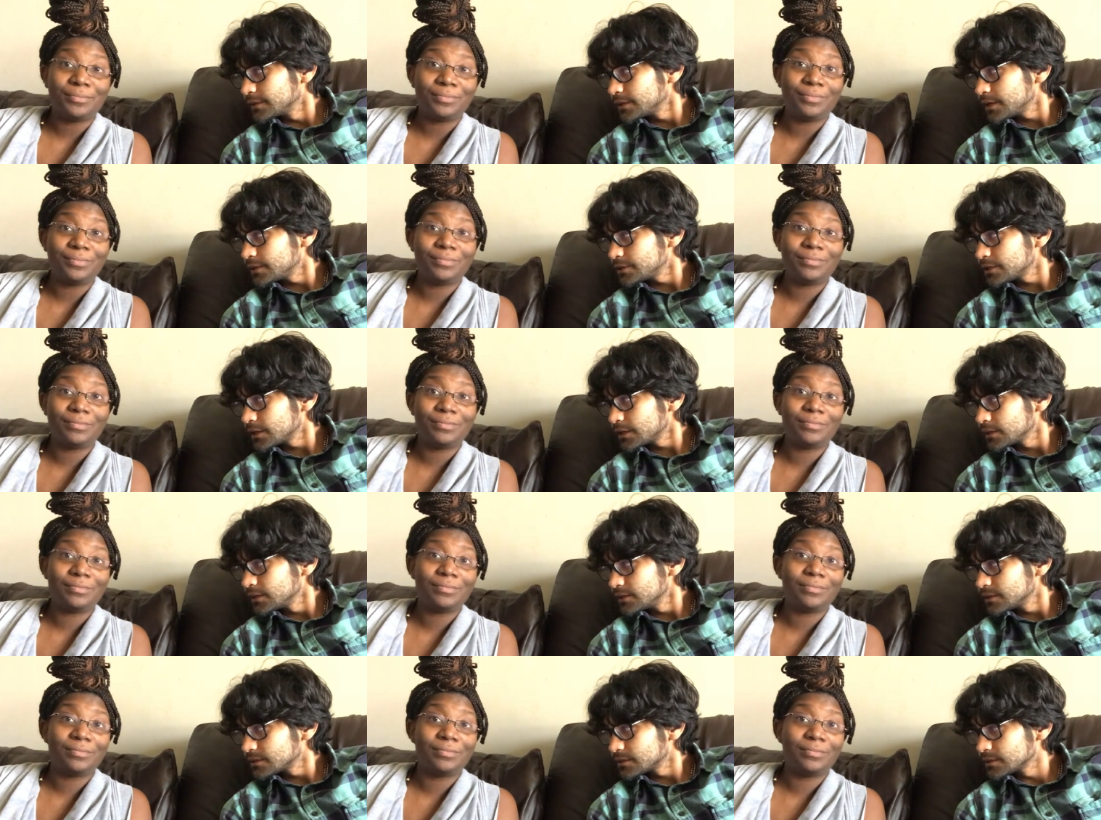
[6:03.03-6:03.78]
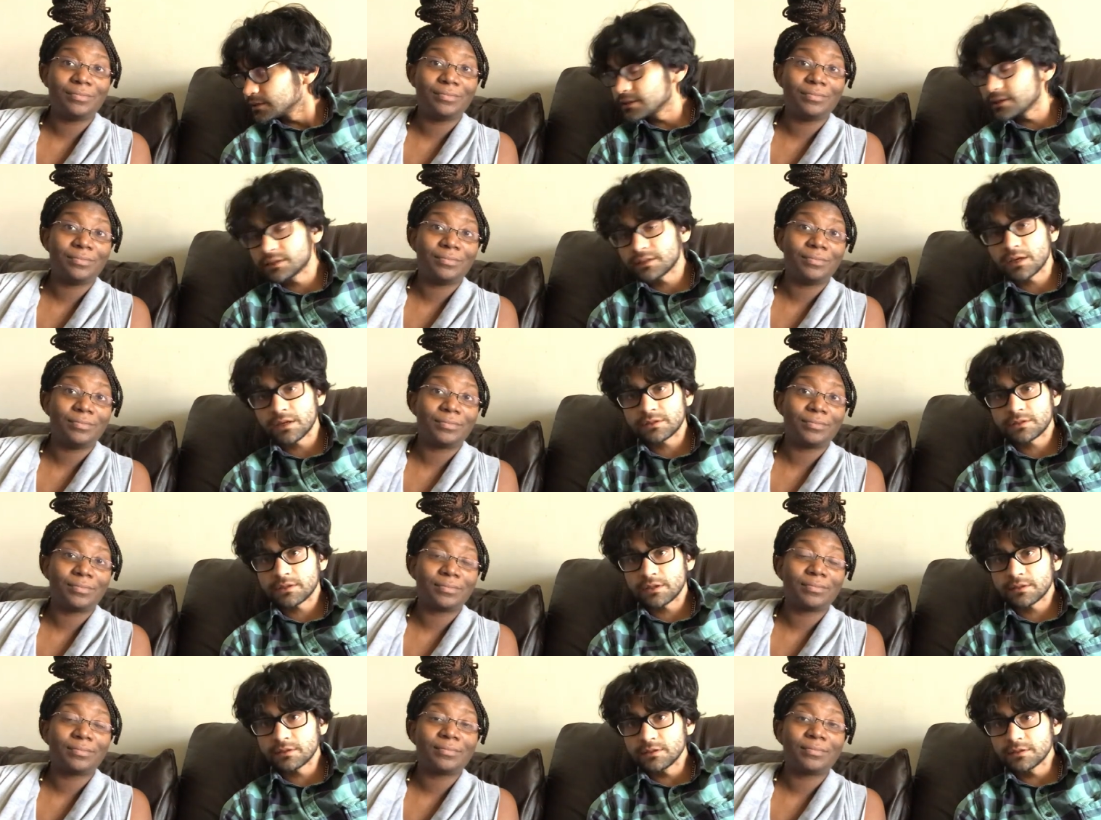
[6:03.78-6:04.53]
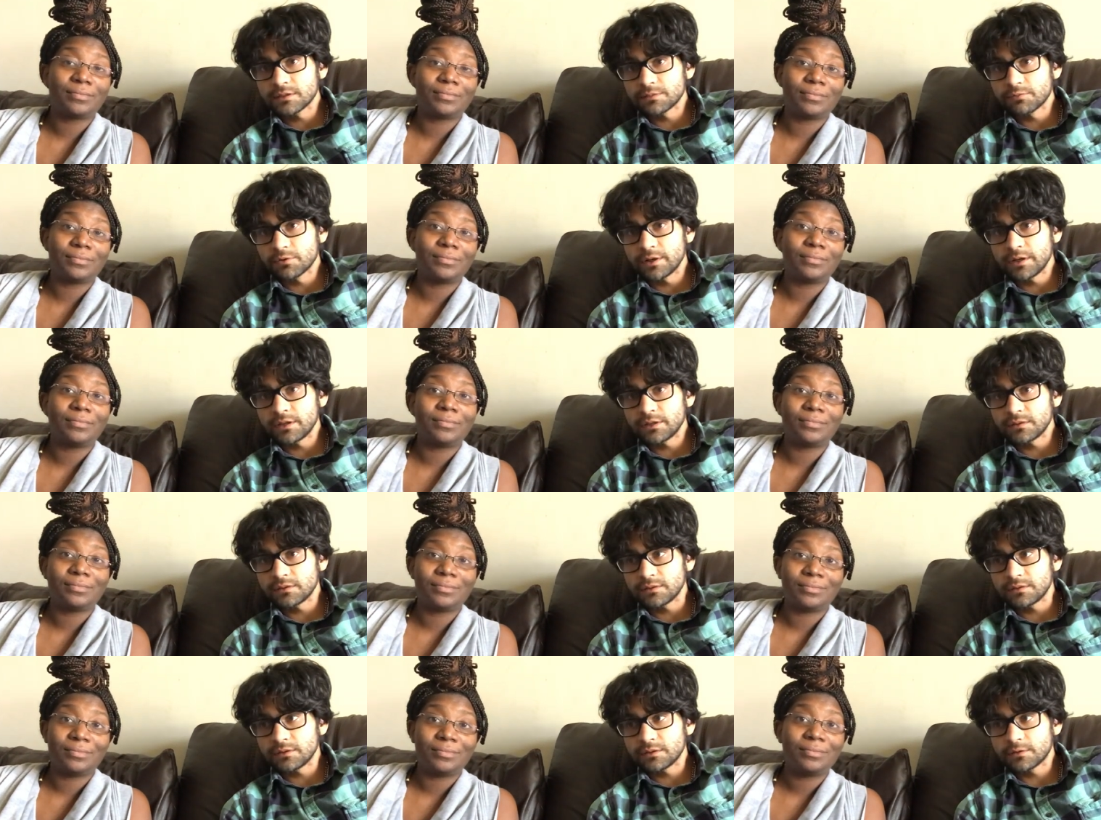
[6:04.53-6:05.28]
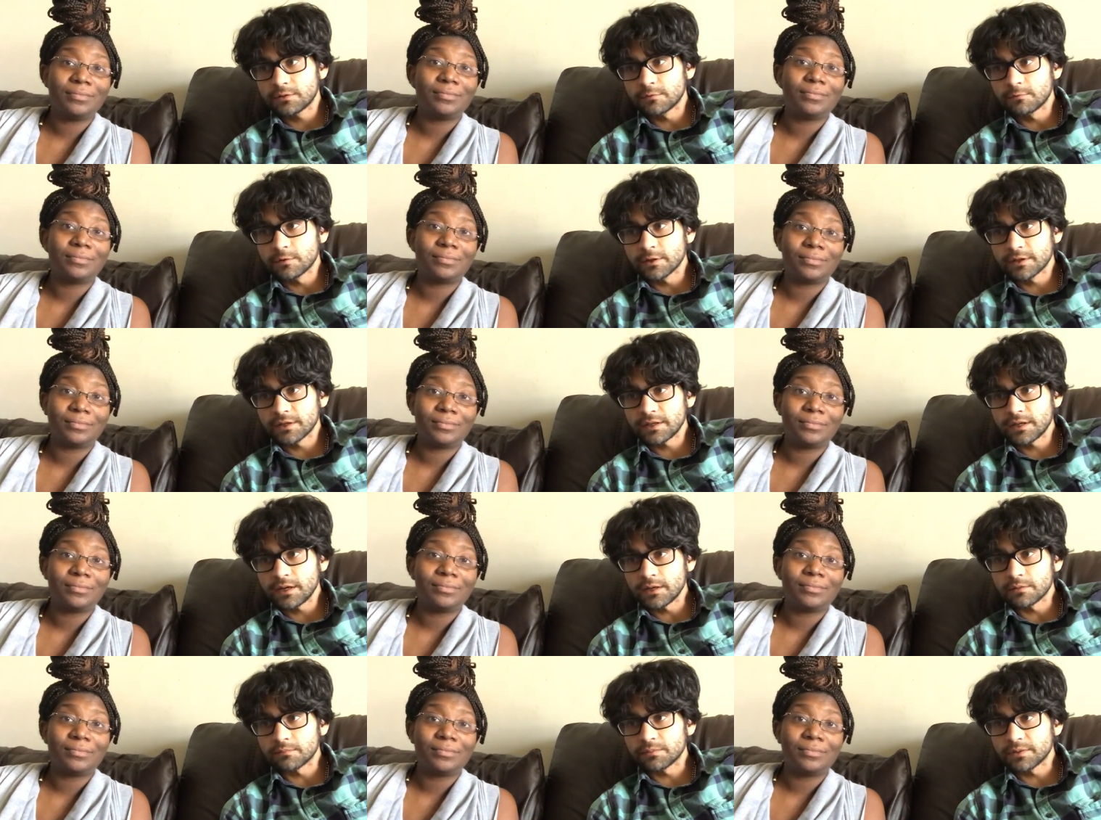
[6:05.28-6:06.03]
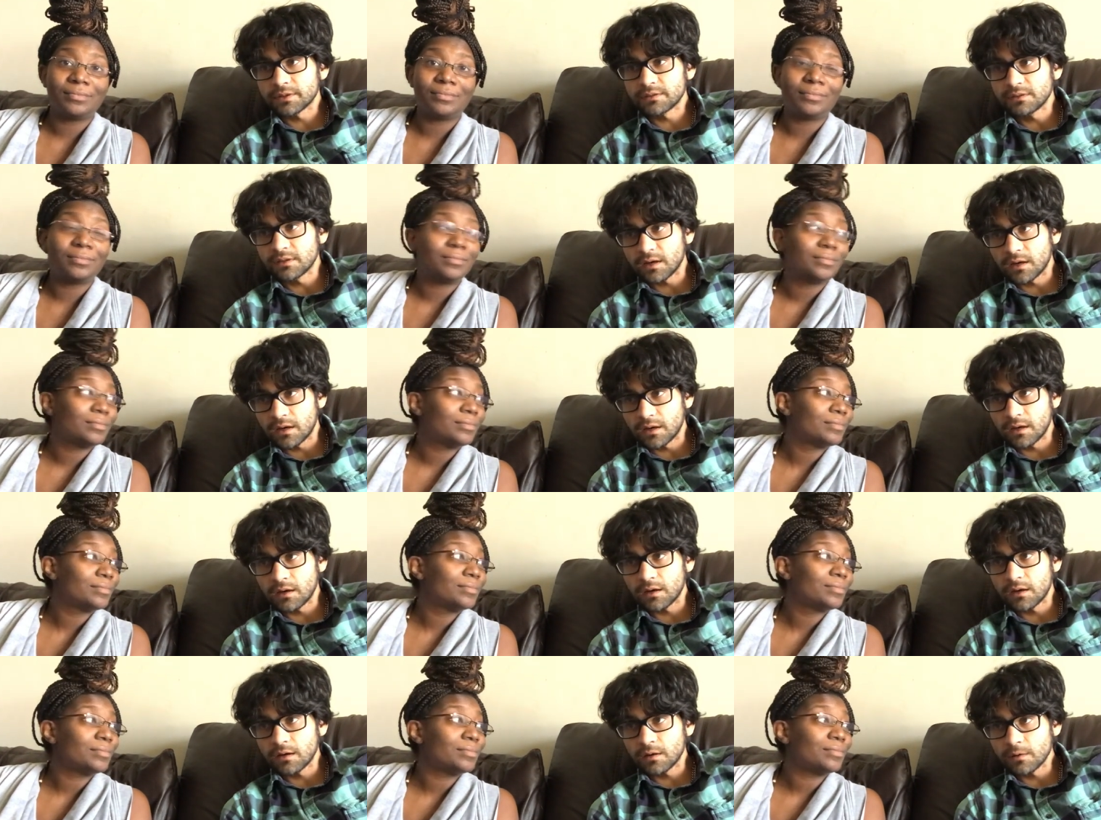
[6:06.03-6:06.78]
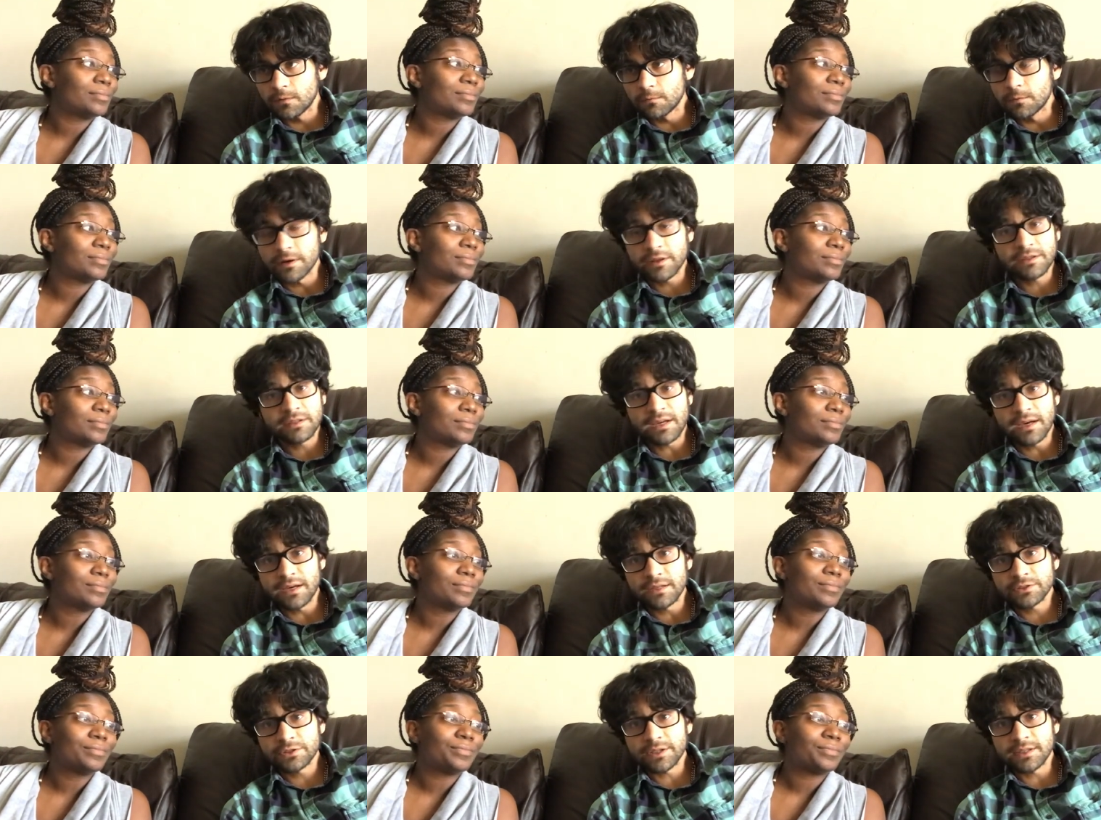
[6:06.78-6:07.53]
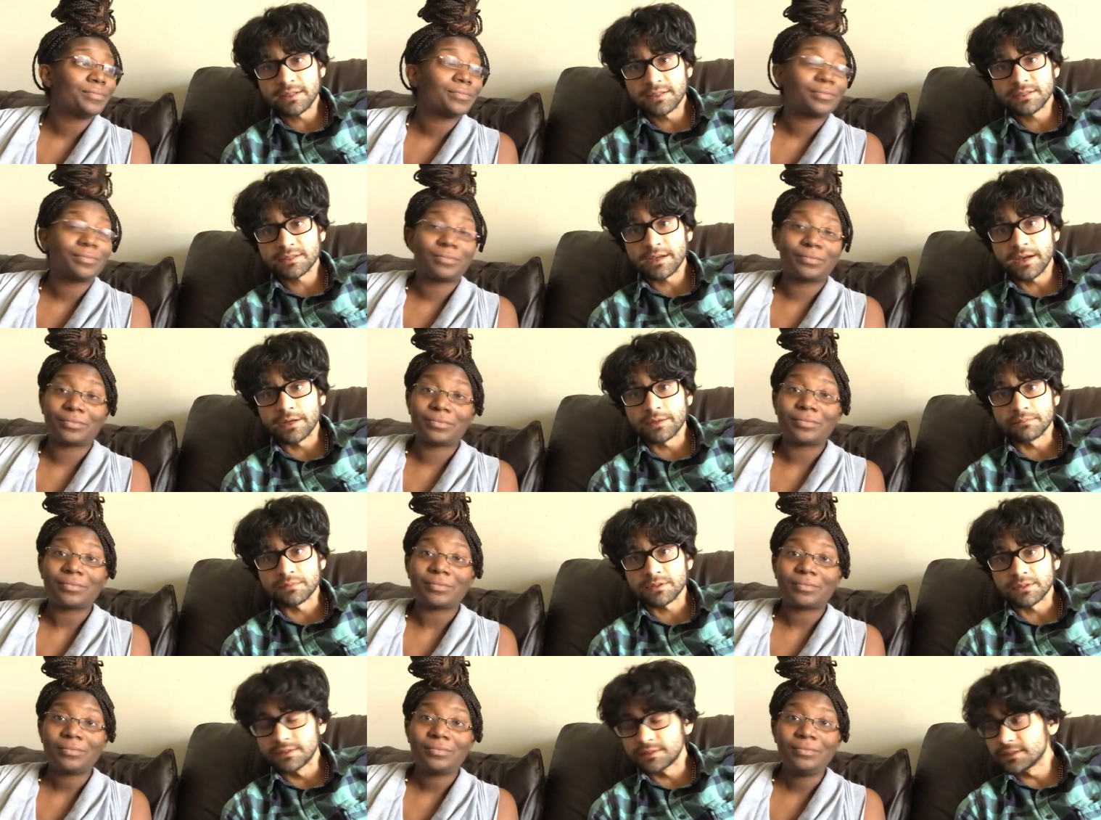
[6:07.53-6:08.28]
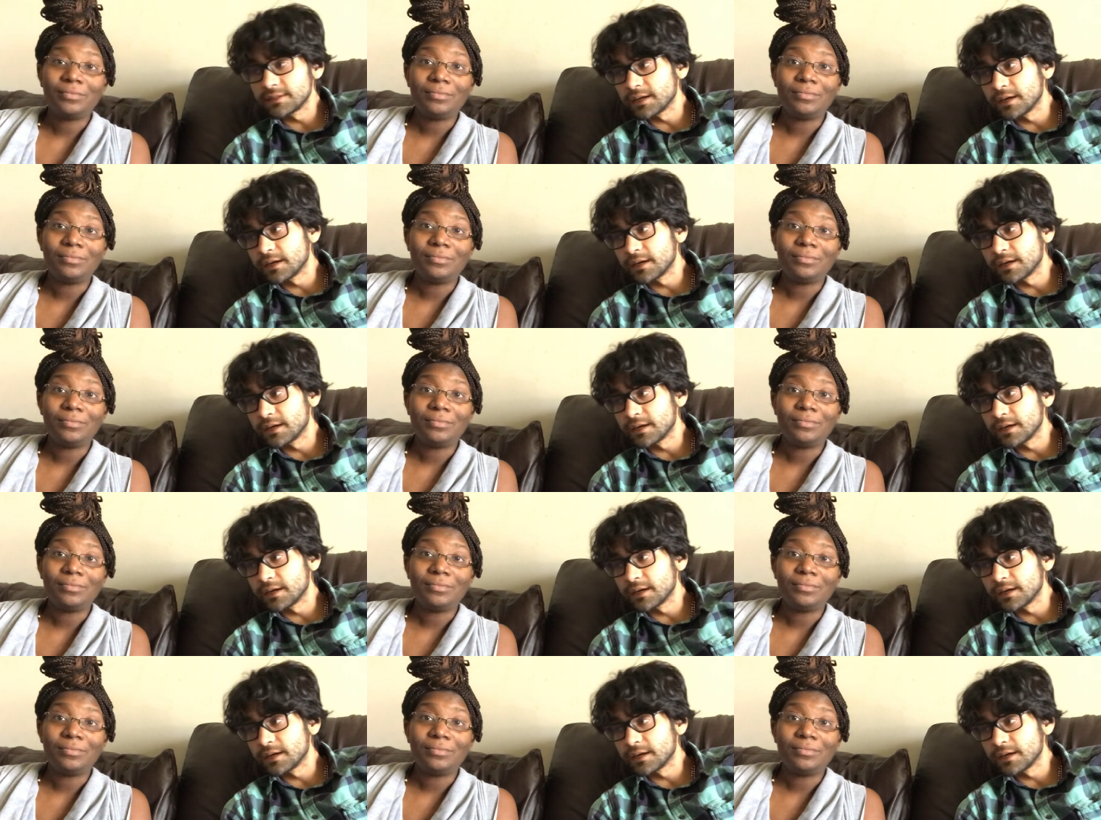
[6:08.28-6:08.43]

Speaker 1: that checklist and get that checklist brain, you can work it out. But uh, one of the checklist items is he